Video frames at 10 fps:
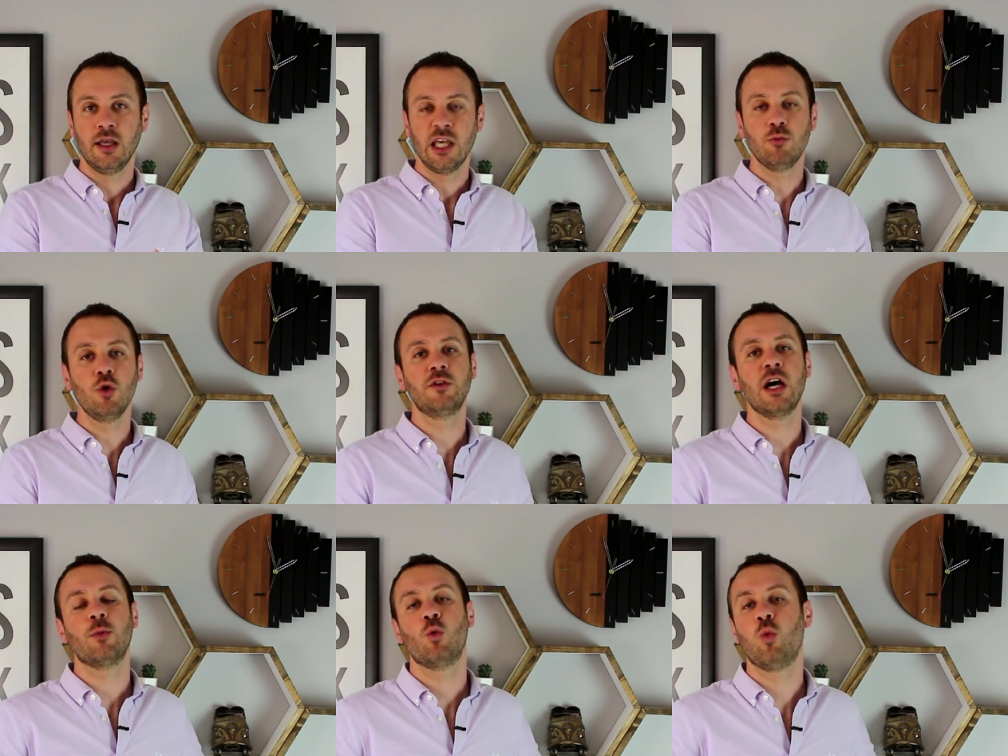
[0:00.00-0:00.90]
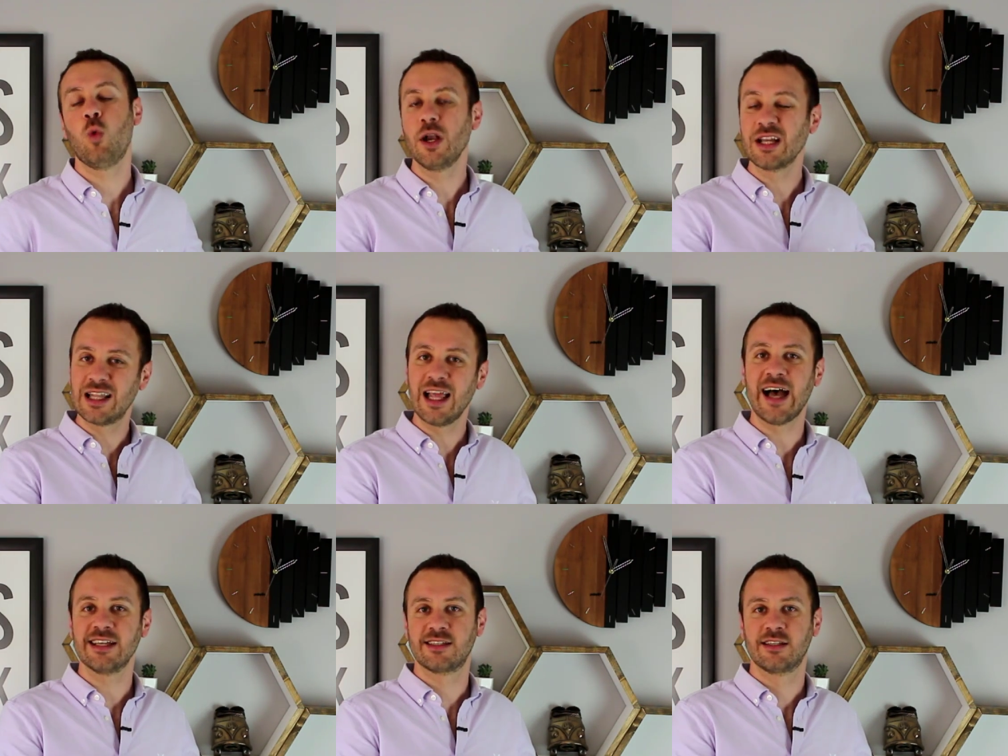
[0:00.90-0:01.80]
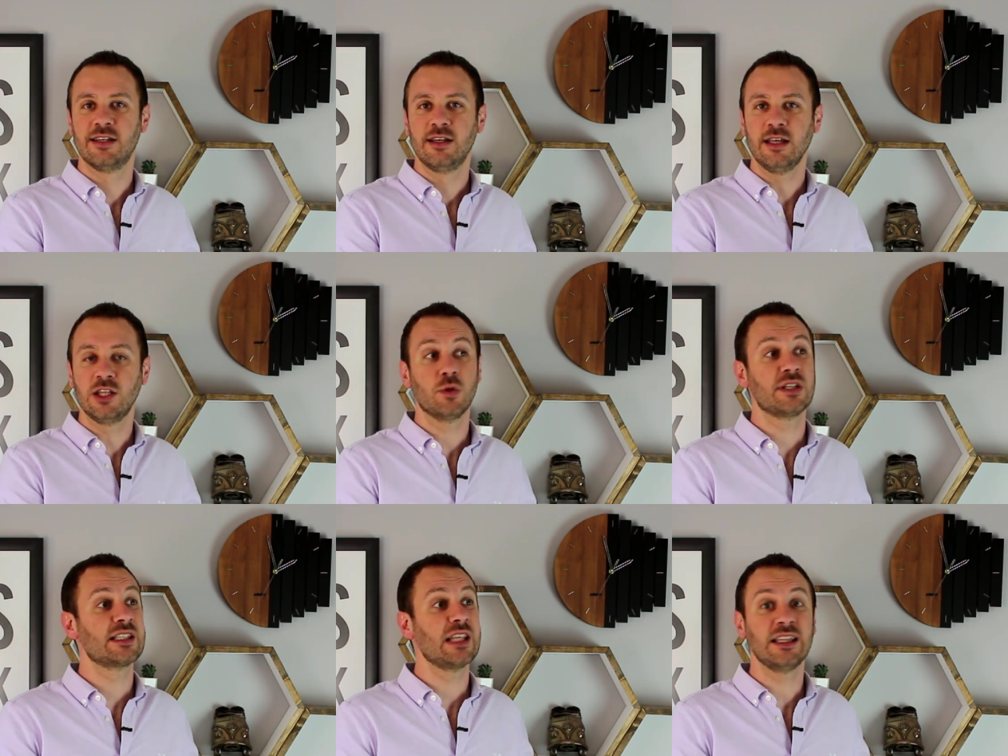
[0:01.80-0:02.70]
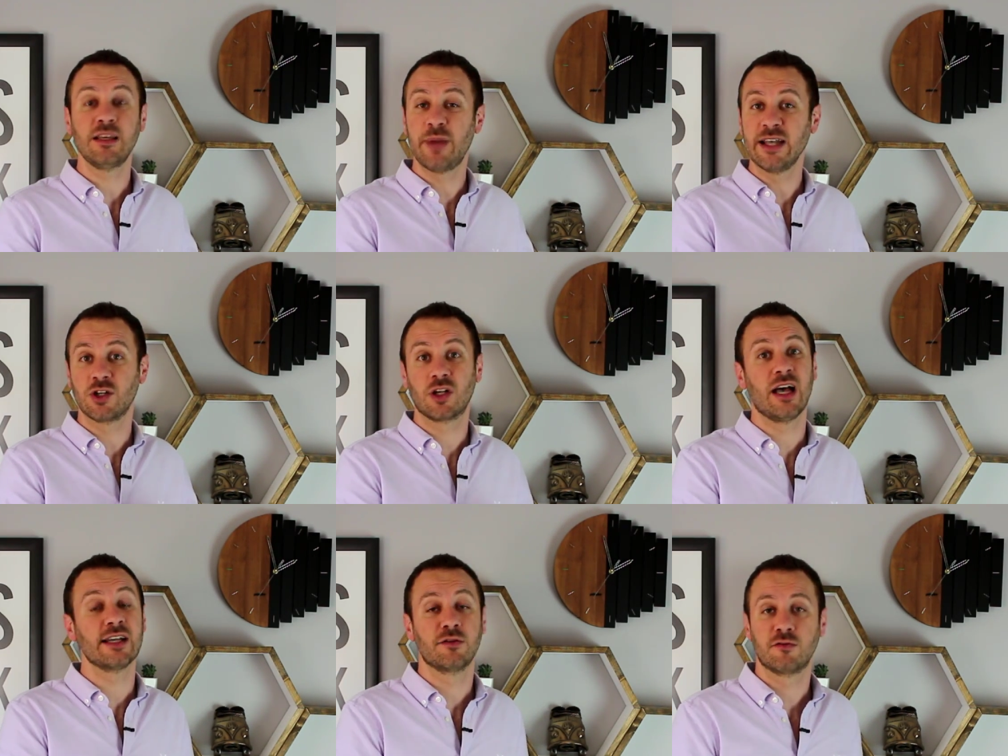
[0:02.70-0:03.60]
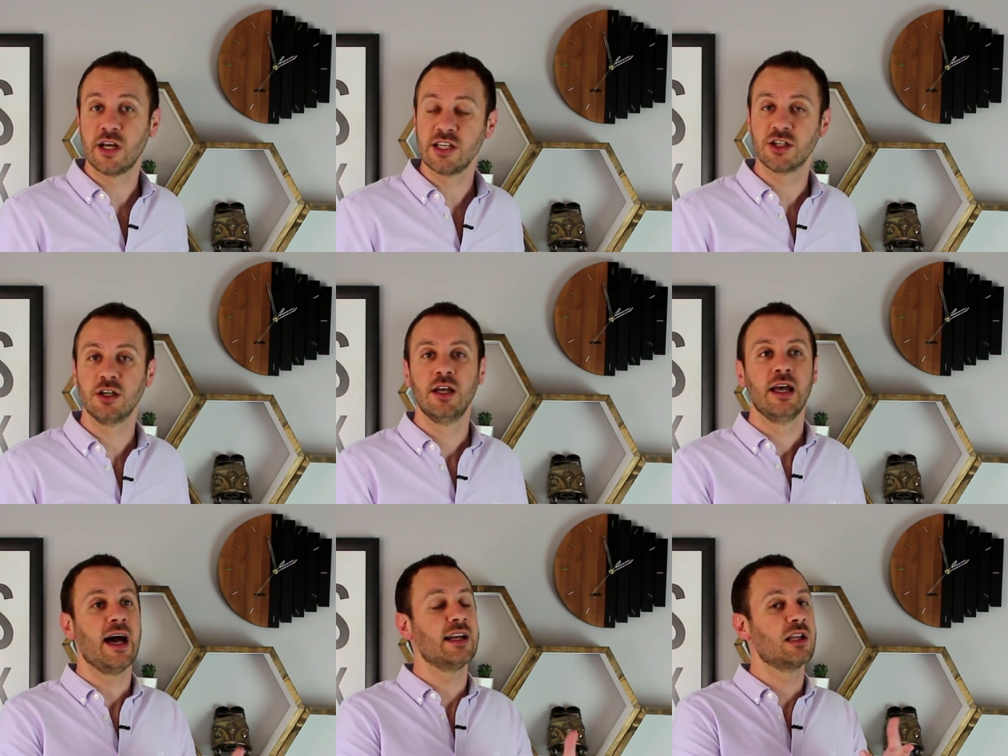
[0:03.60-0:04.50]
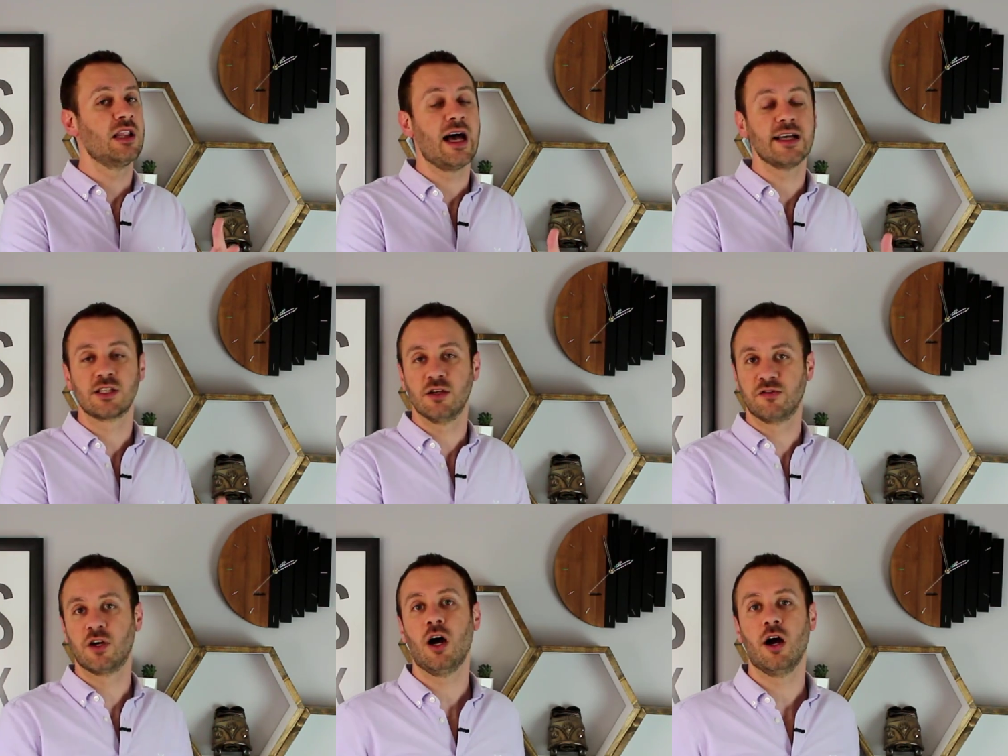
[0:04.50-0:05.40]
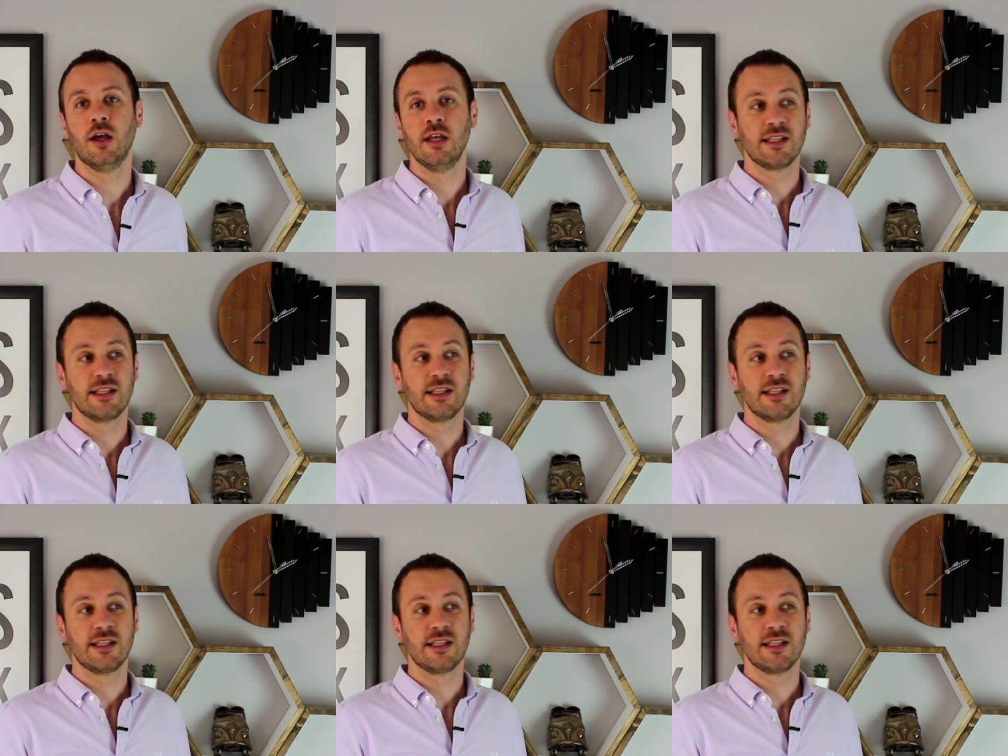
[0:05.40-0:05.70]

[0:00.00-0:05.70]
He moved up one class into a slightly better class of racer and class of car.